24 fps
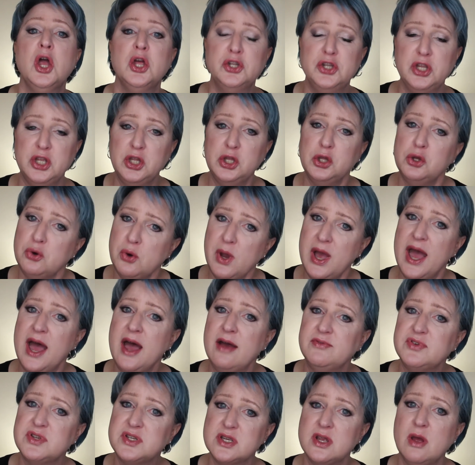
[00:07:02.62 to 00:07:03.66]
Do you
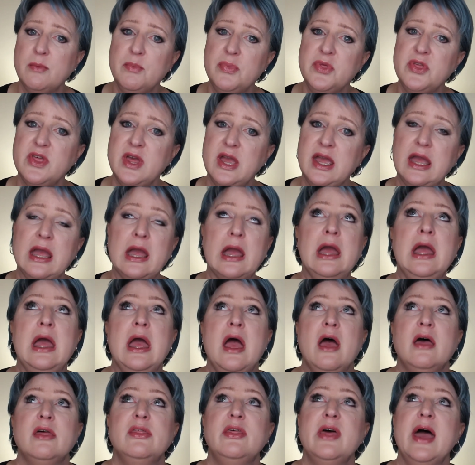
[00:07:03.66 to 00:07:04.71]
have something
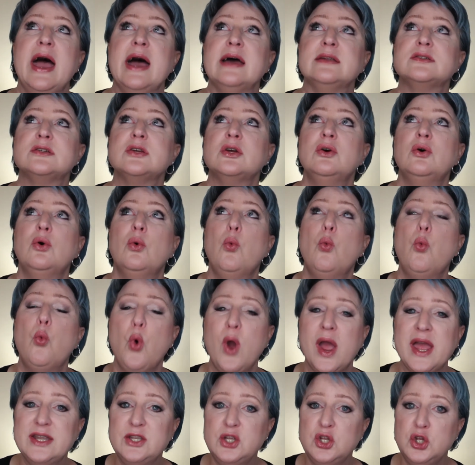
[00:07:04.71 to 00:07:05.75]
that
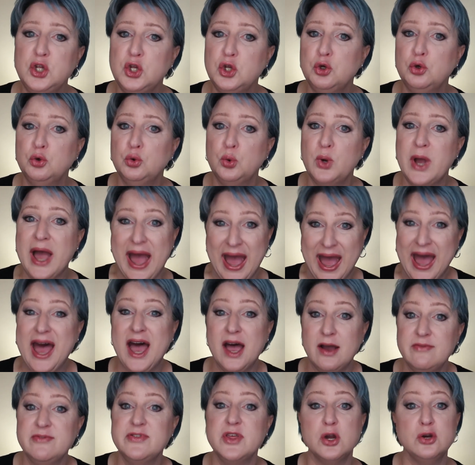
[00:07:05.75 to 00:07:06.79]
when you
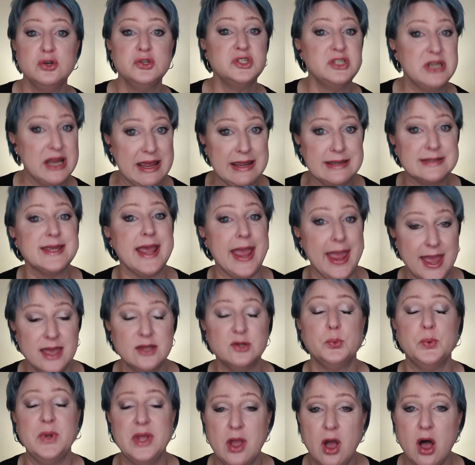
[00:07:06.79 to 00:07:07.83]
have those days,
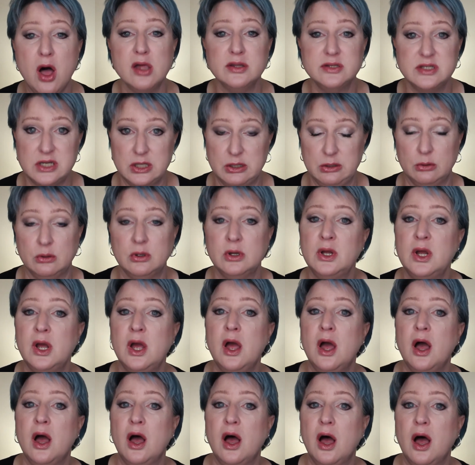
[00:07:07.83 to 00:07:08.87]
and we all do,
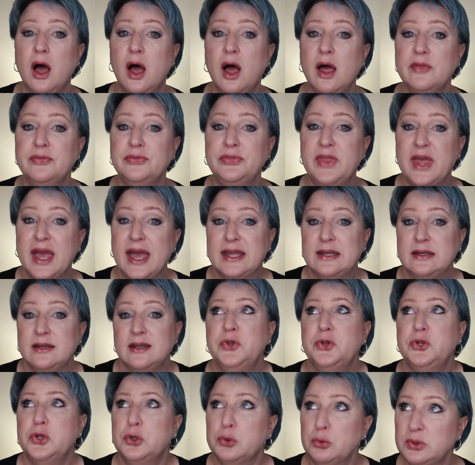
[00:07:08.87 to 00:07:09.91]
that
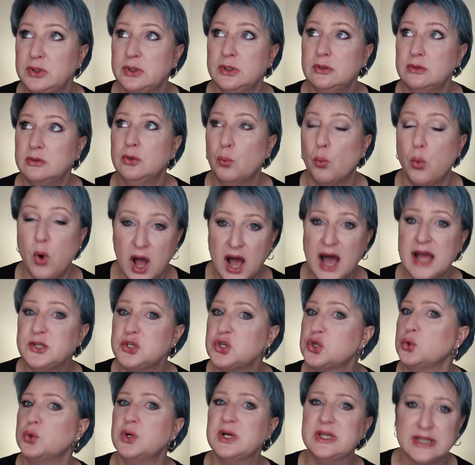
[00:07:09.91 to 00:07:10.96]
you
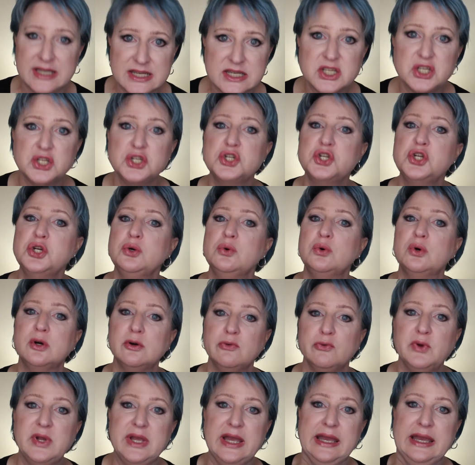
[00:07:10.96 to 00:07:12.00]
watch or listen to or
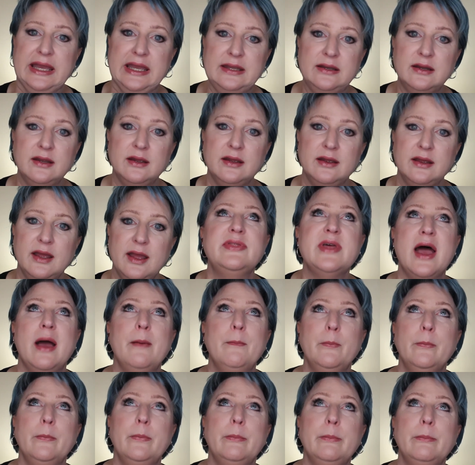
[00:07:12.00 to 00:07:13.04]
read
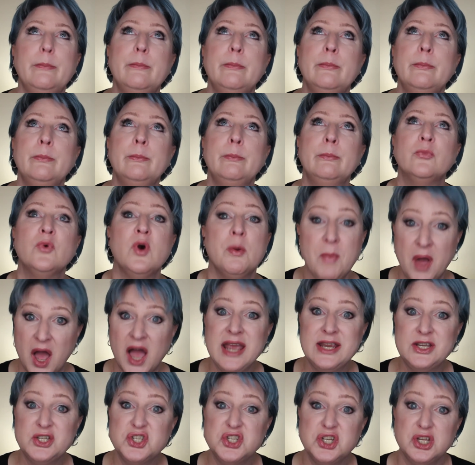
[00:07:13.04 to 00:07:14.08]
that
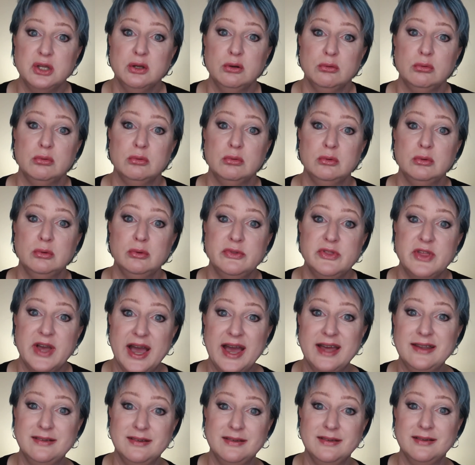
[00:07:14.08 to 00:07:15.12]
reminds you
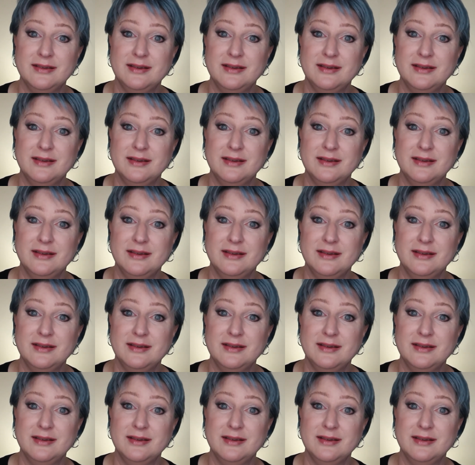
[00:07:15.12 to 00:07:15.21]
that